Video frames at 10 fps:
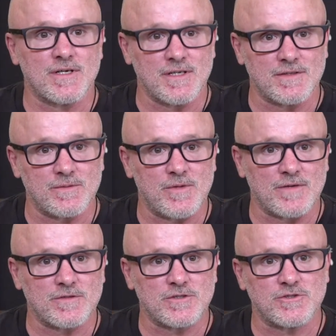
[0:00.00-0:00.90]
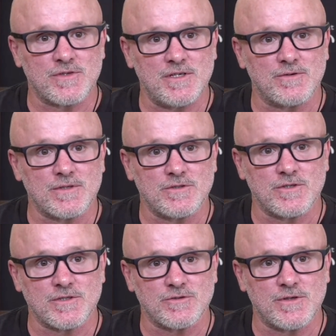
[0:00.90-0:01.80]
to get them off the street or in
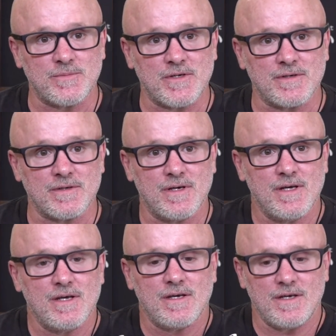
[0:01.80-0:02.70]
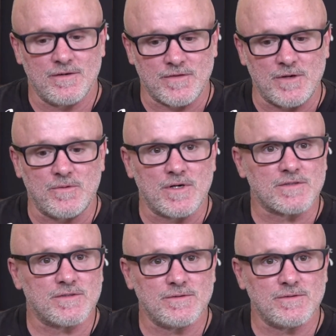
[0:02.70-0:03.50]
drug treatment if they want to.